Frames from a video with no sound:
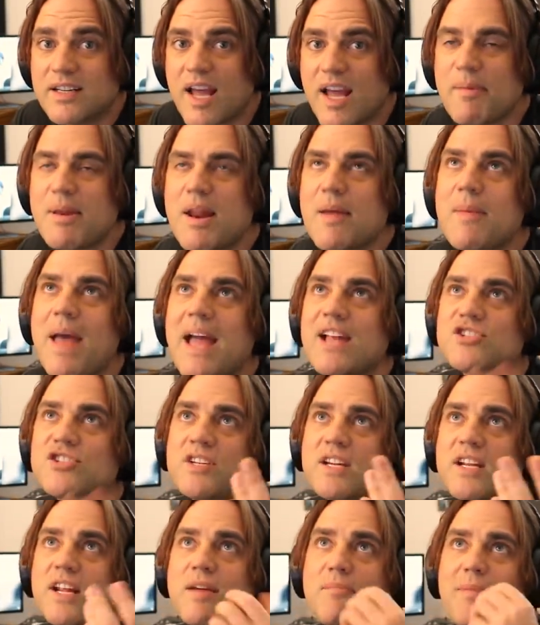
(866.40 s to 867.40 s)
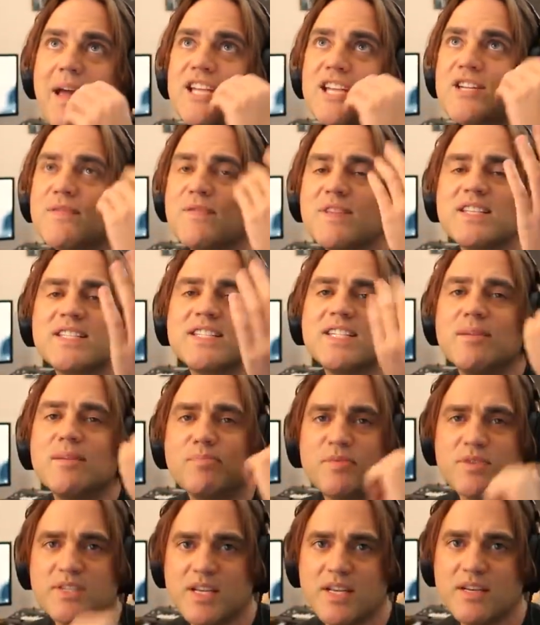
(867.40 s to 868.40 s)
I mean, imagine it. Imagine if it's
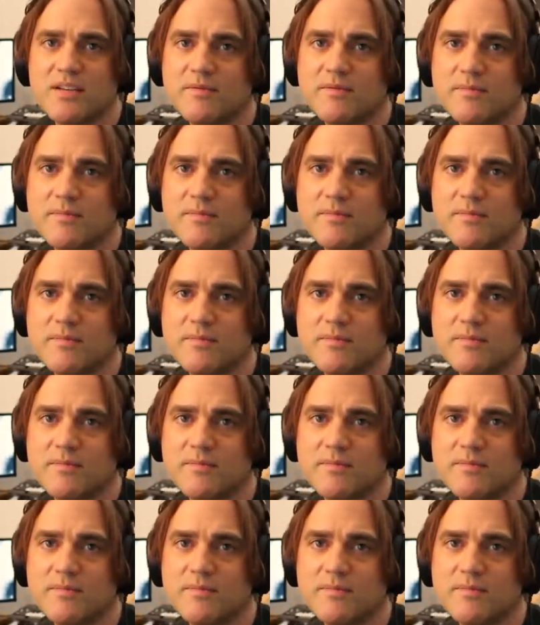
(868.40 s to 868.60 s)
10%.